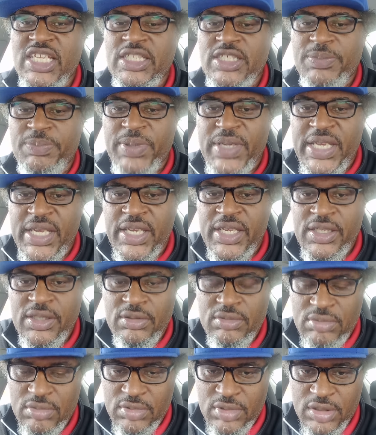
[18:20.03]

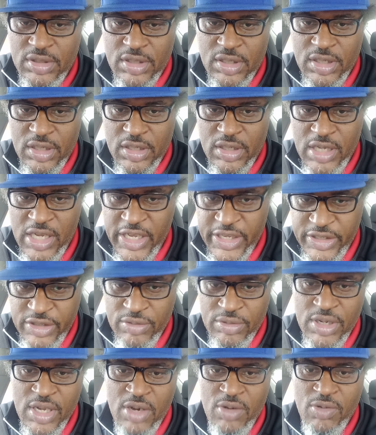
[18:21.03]
been a
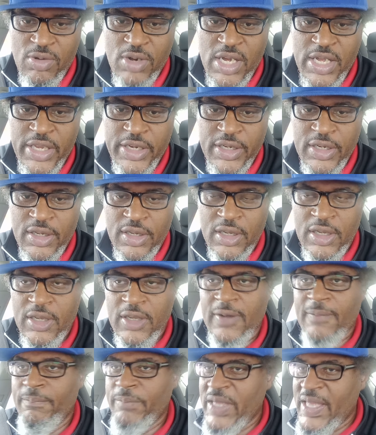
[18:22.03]
you-know-what
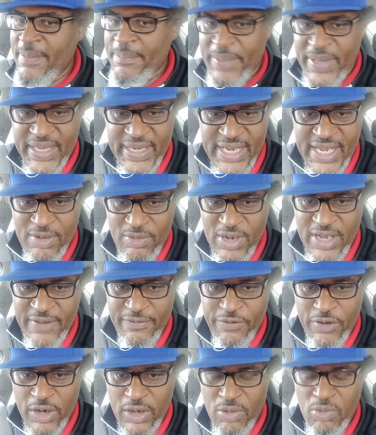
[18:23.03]
and been that way
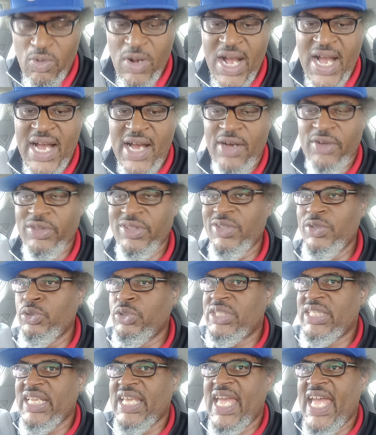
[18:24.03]
for a while. You
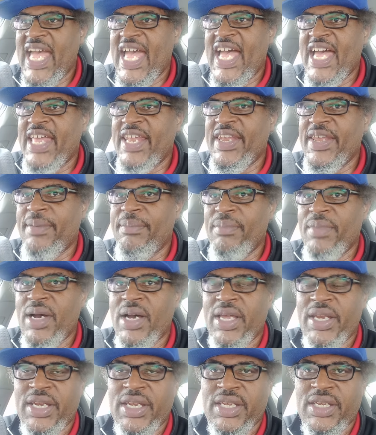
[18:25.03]
should have the
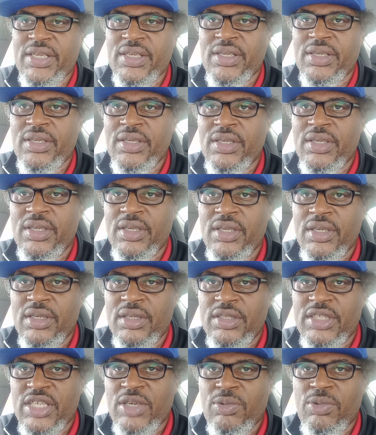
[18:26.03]
money
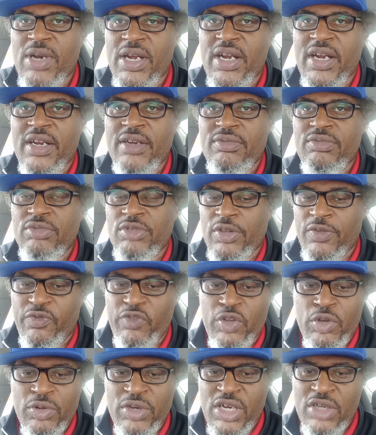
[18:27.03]
to where if
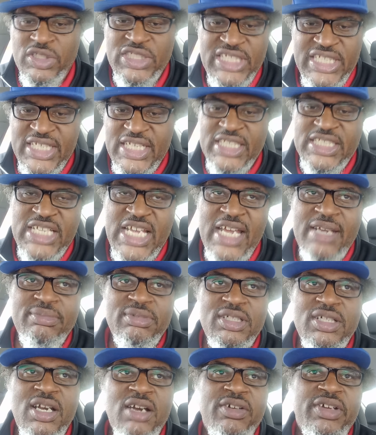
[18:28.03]
you know she the type
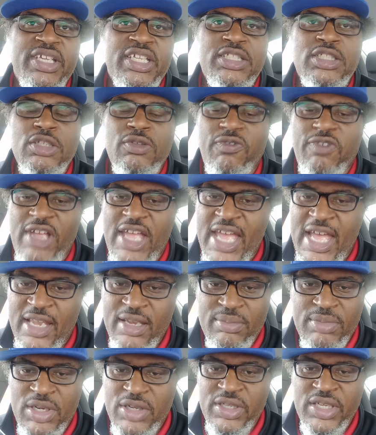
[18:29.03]
gonna hit you for
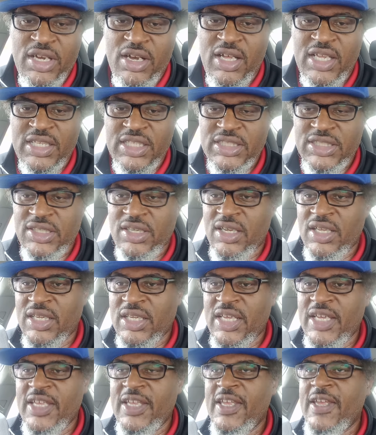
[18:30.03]
alimony, all
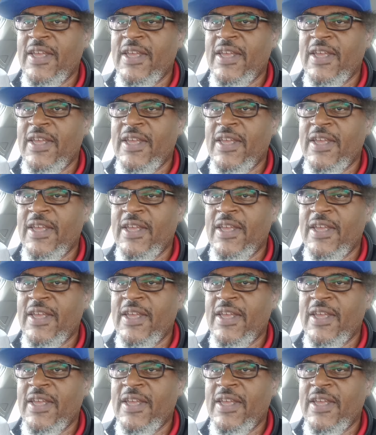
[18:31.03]
that,